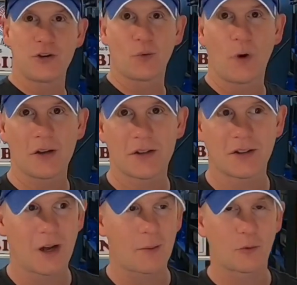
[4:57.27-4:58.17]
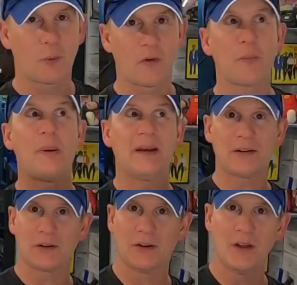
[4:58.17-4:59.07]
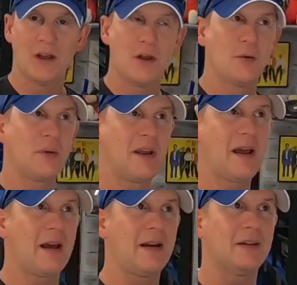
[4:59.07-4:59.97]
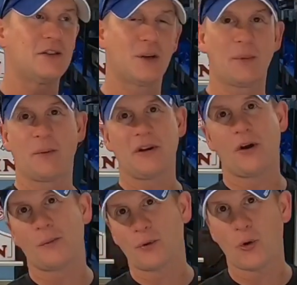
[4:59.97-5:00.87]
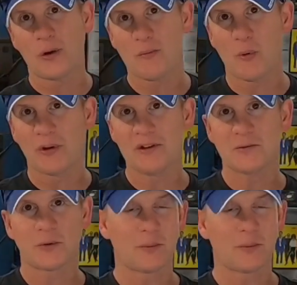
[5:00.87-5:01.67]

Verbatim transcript: year watching Commonwealth Picker, we had a gentleman, we call him Coin Boy. He's one